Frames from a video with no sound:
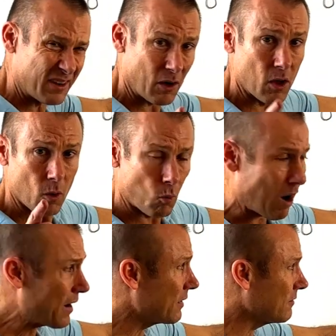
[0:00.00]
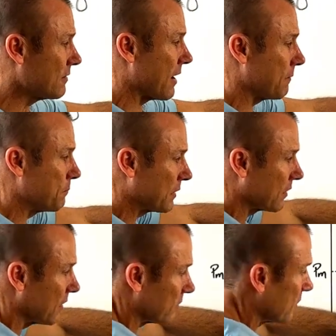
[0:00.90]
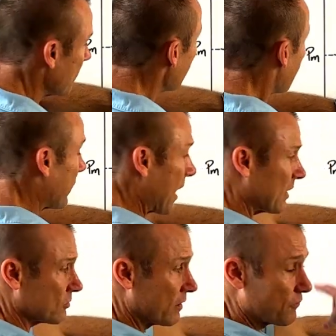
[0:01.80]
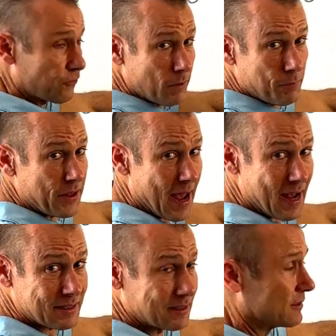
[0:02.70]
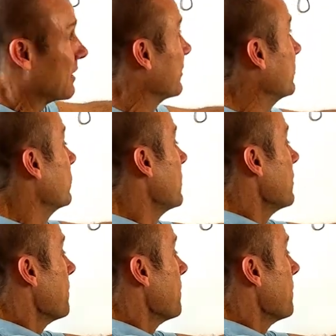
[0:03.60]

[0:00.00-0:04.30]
Now, why is that? Because we actually flip the axes on you